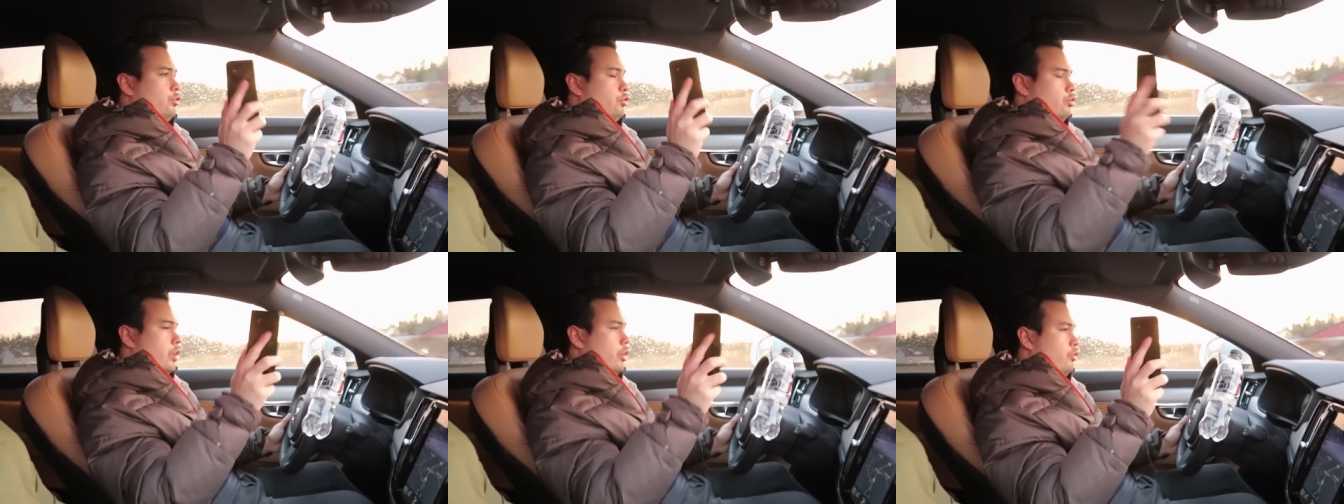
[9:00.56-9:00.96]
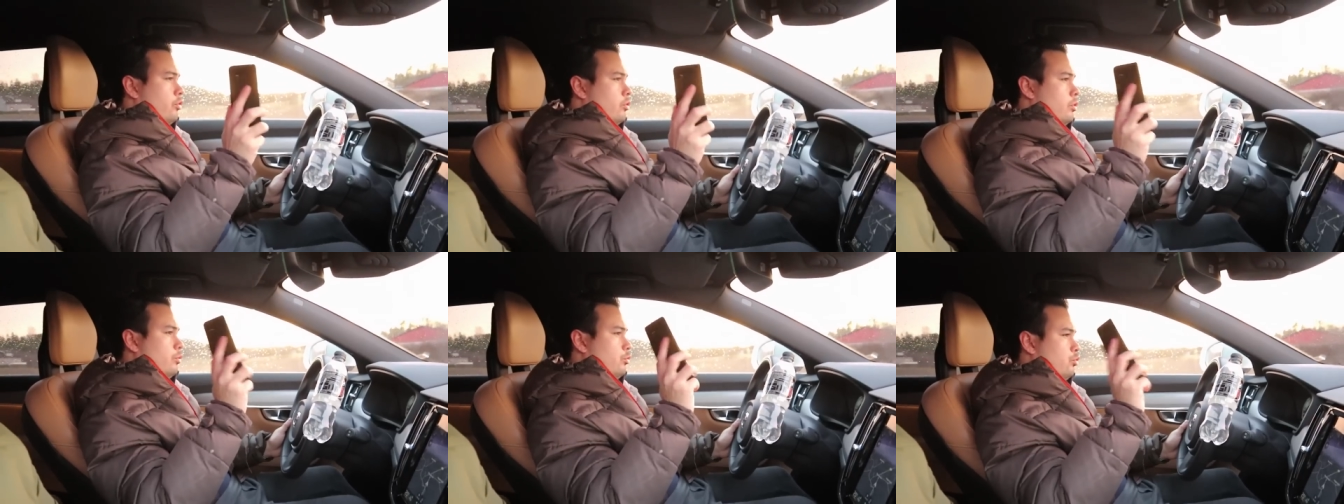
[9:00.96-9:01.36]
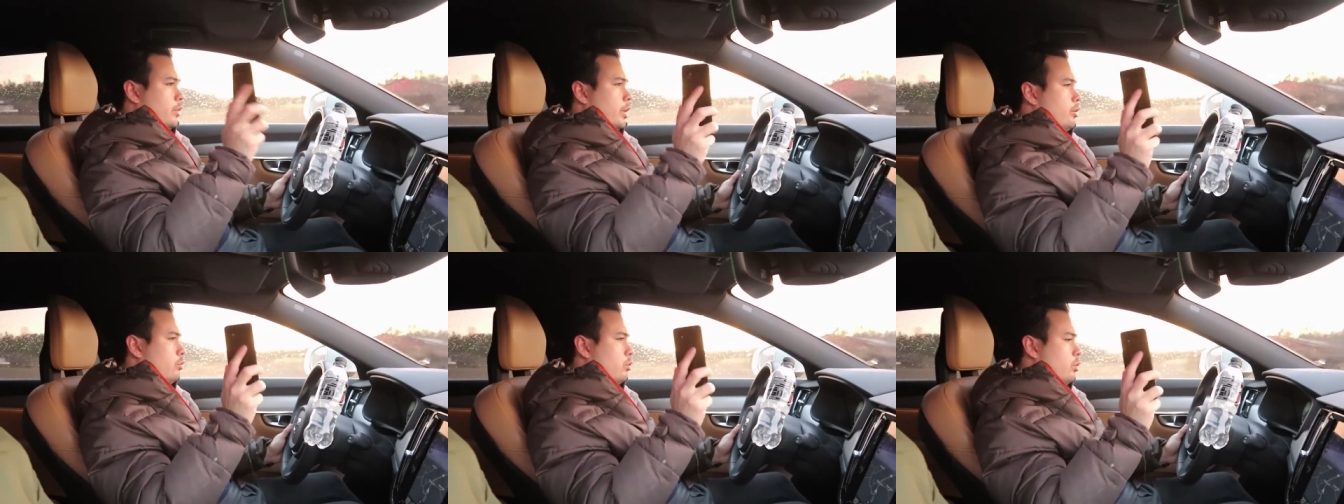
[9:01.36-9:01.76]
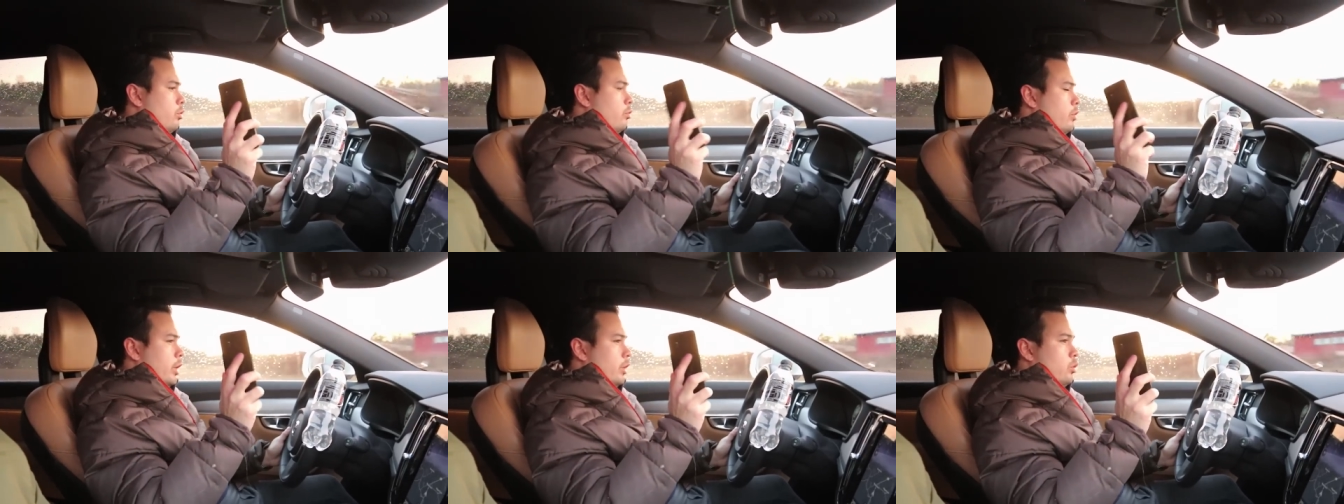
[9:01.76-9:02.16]
stretch of straight road
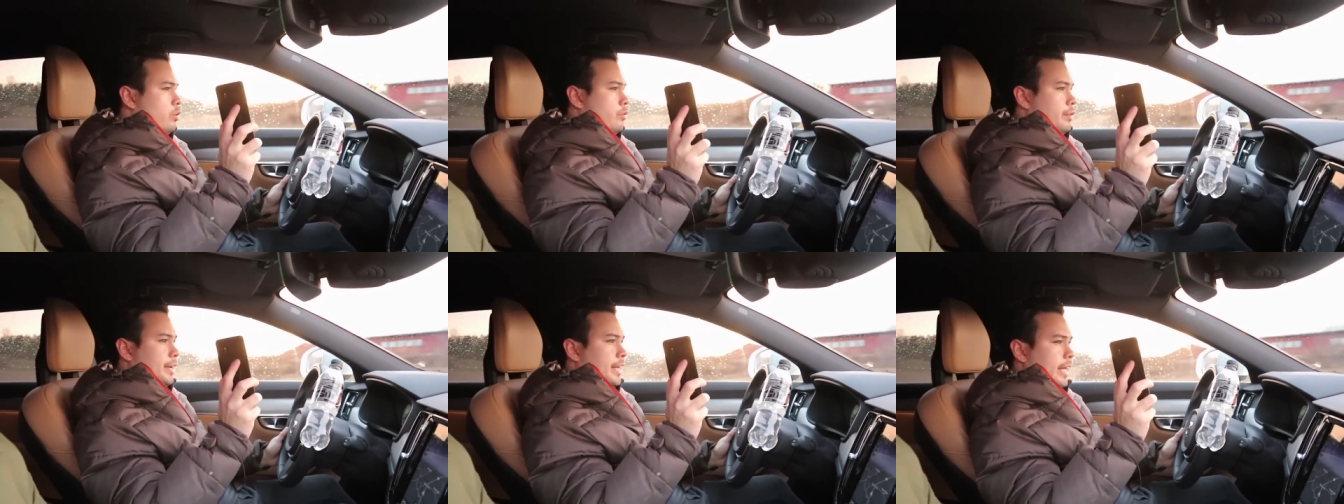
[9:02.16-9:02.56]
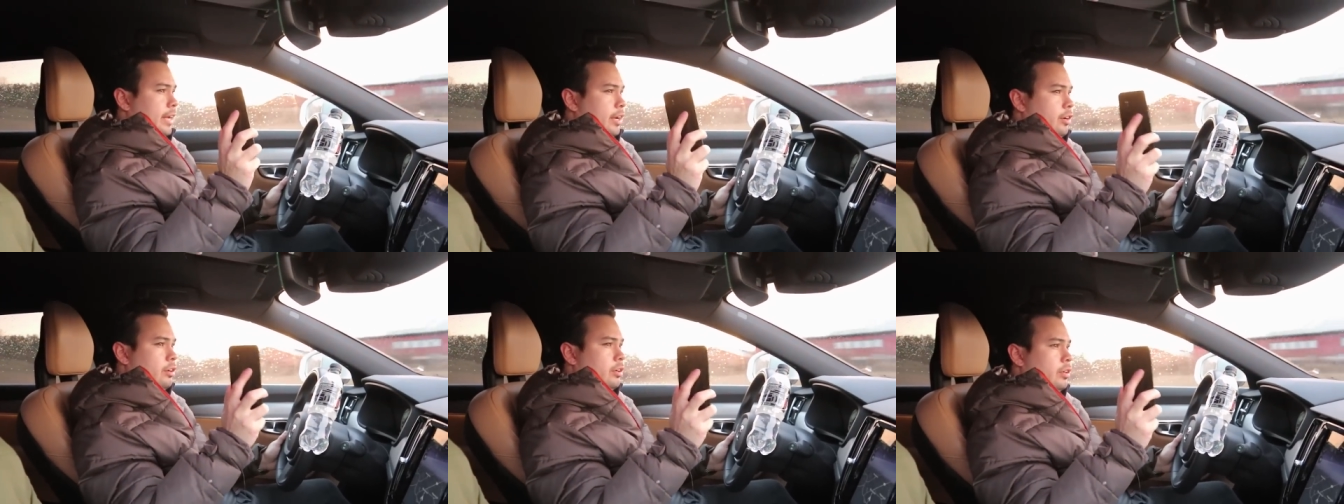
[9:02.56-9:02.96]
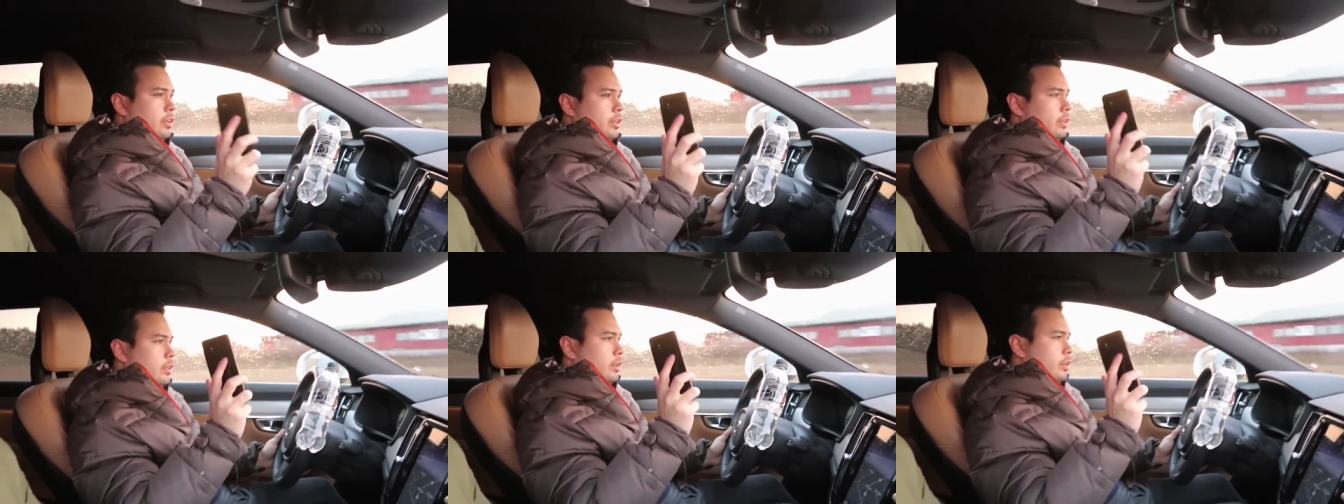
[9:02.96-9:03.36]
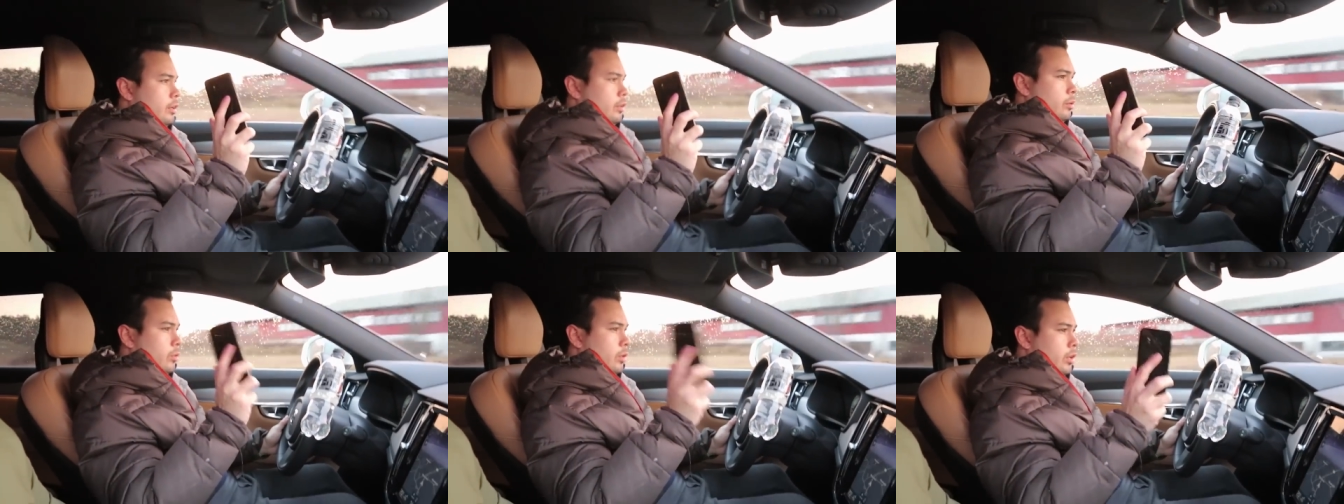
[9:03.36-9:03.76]
right over here.
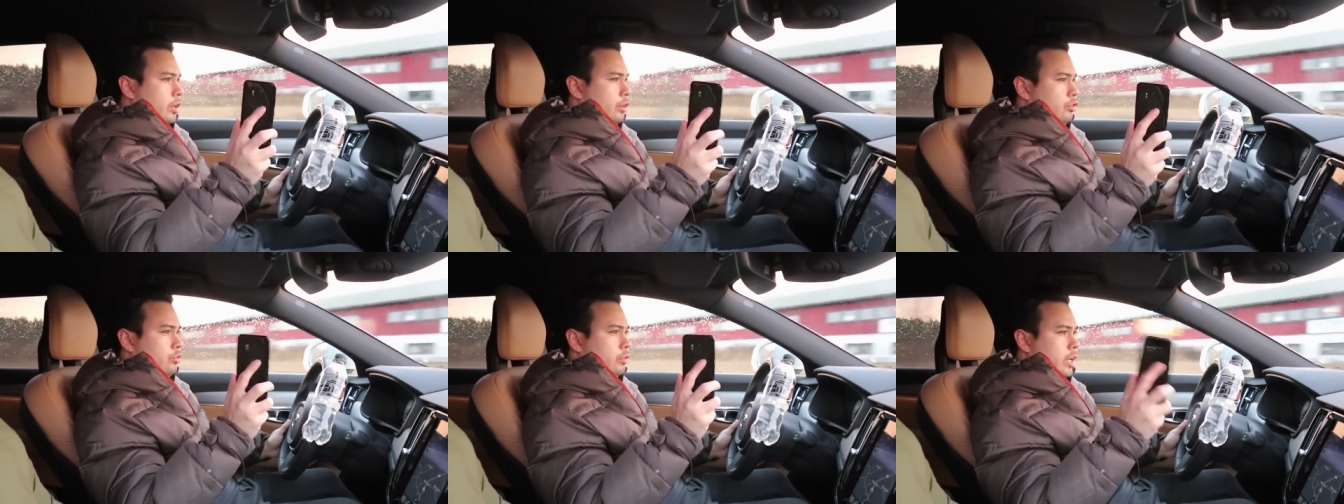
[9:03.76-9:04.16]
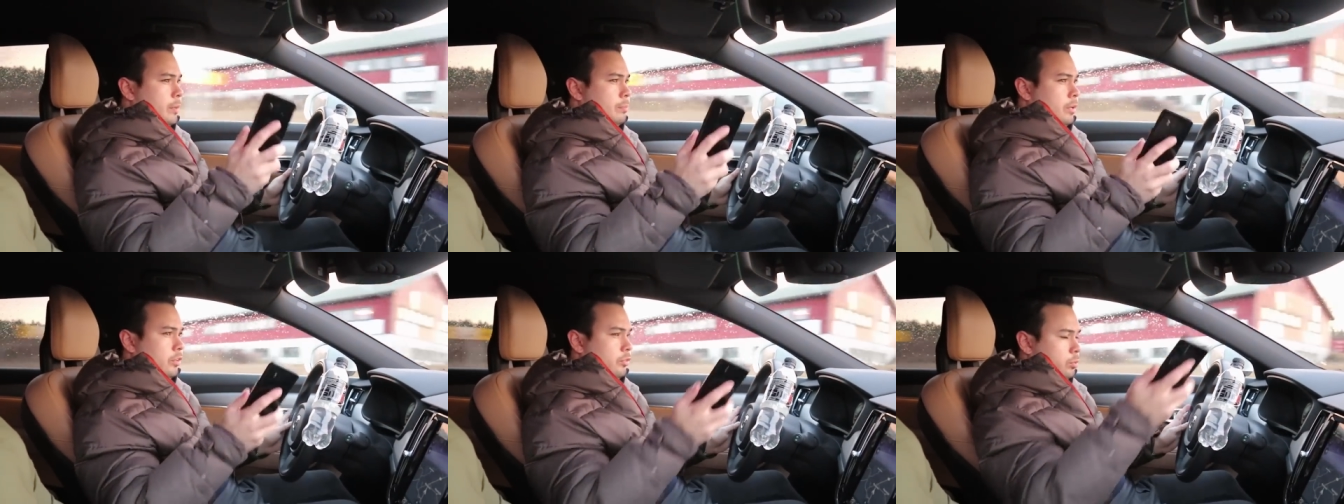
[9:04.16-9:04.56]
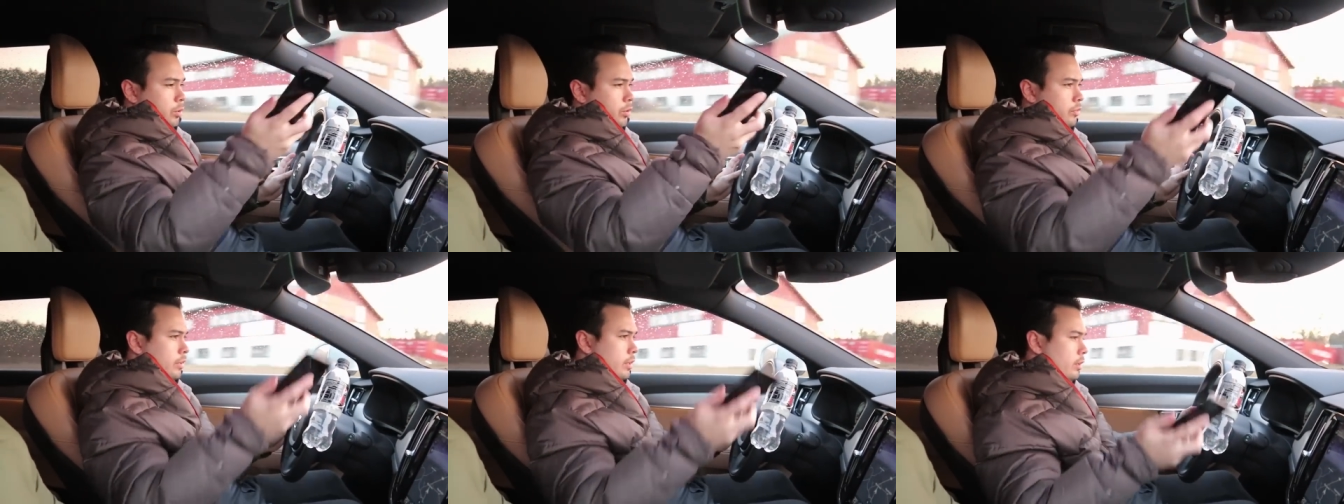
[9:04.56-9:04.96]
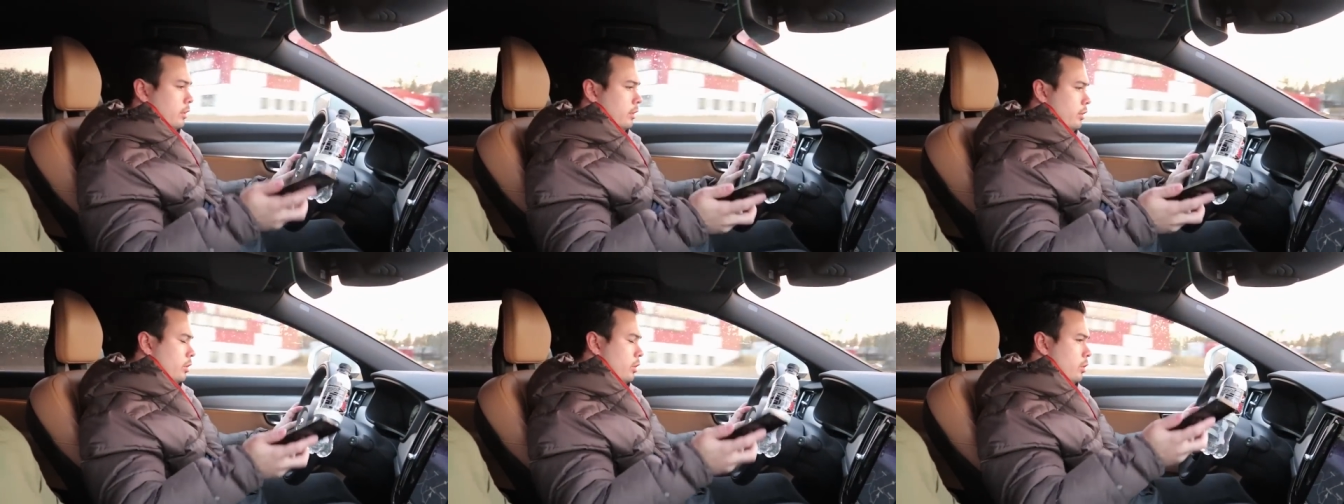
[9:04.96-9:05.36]
We're gonna try it, because we're
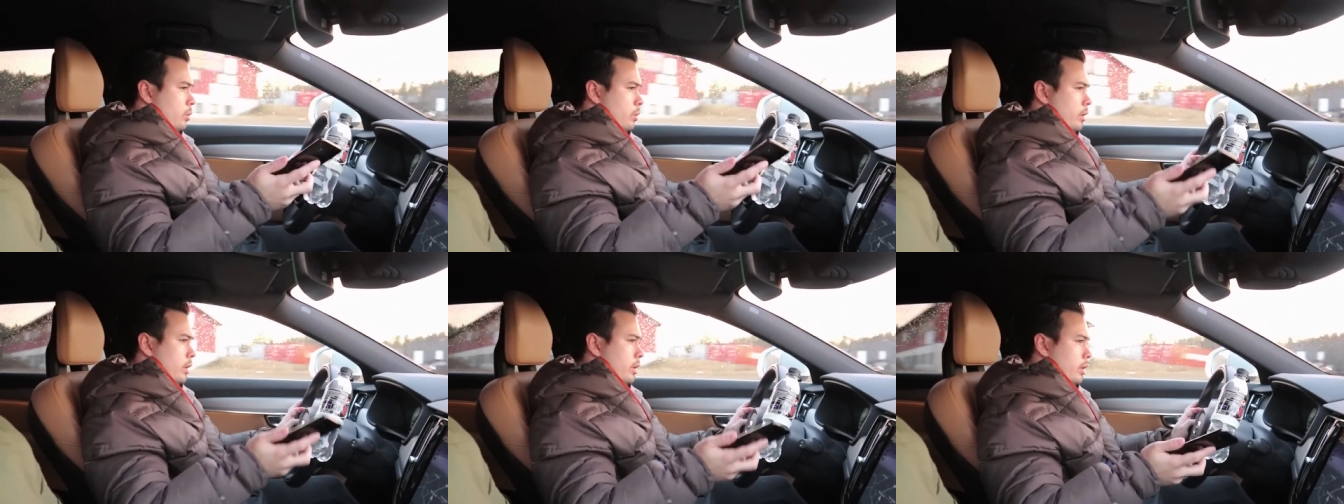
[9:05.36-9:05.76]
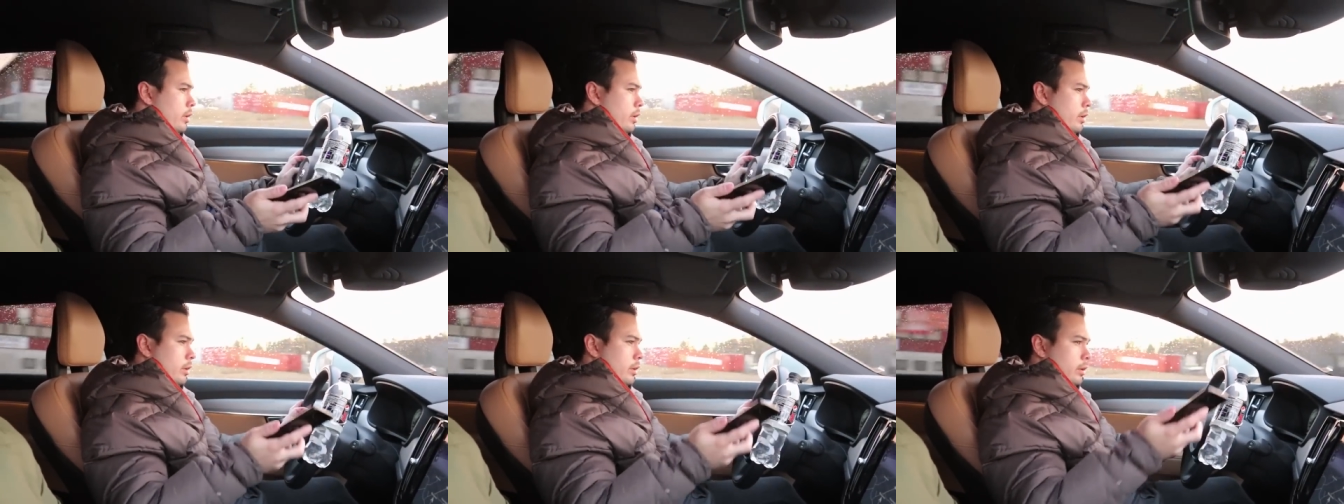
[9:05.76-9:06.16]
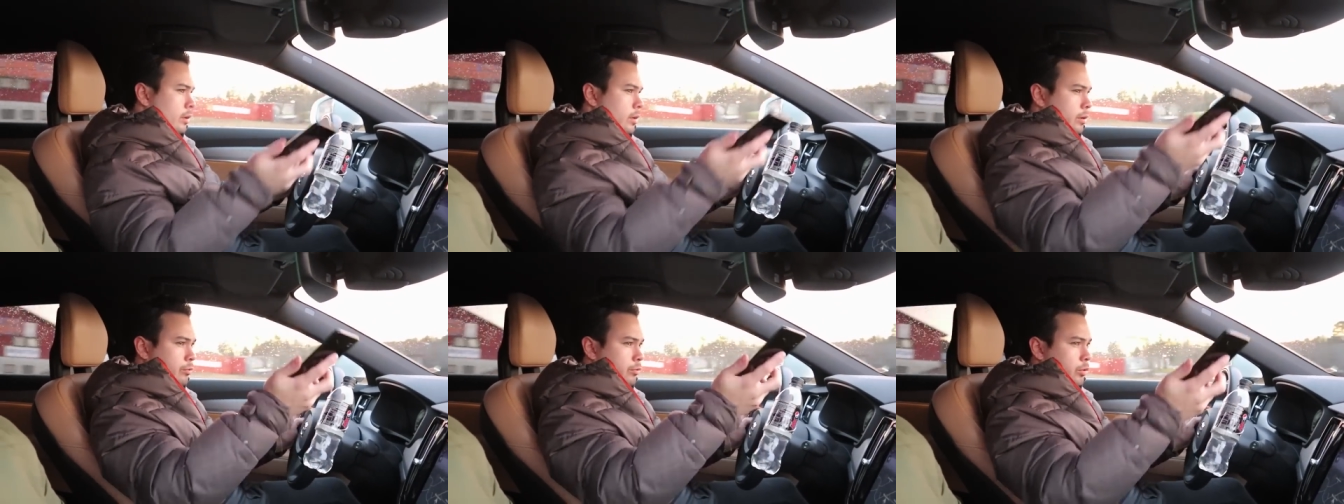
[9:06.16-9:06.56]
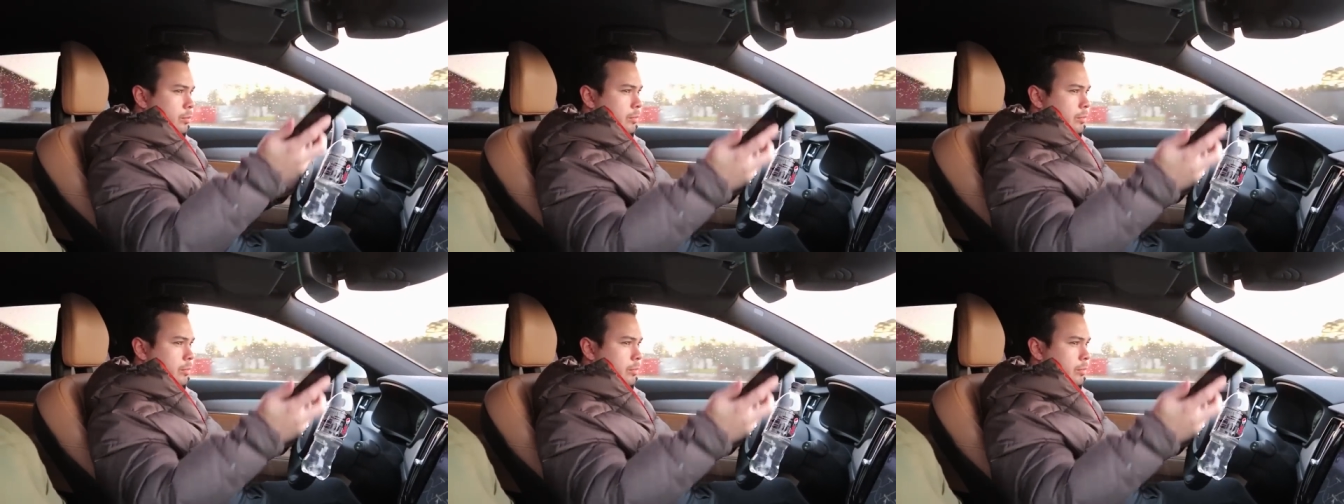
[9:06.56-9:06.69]
still, you know, uh, a few